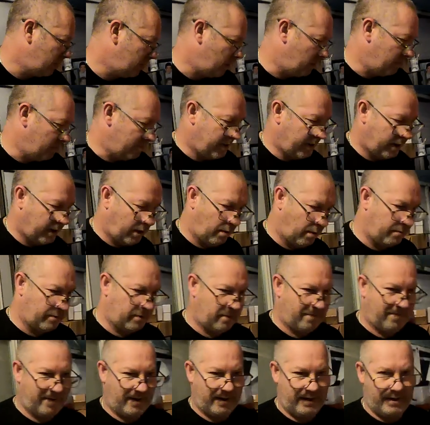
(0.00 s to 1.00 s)
But I pick up
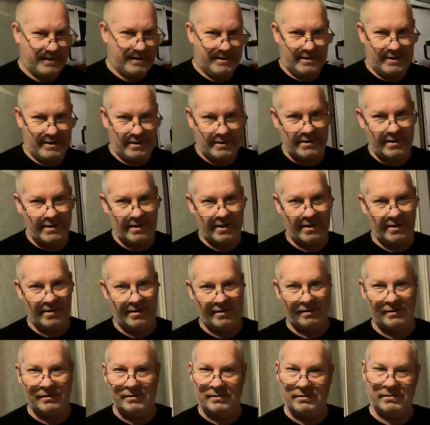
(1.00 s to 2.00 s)
the pieces.
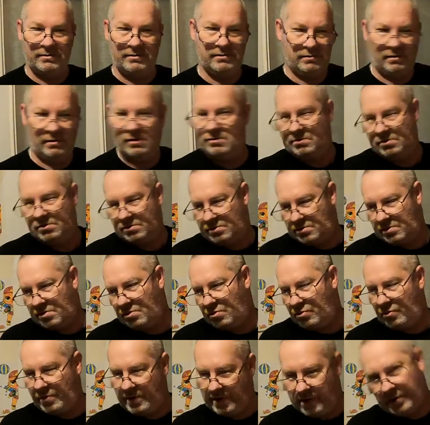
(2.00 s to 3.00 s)
Yeah. And I
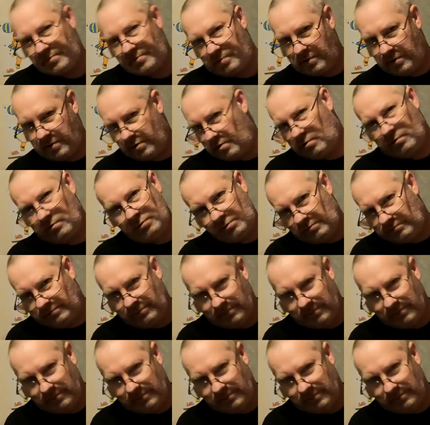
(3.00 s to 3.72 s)
always will.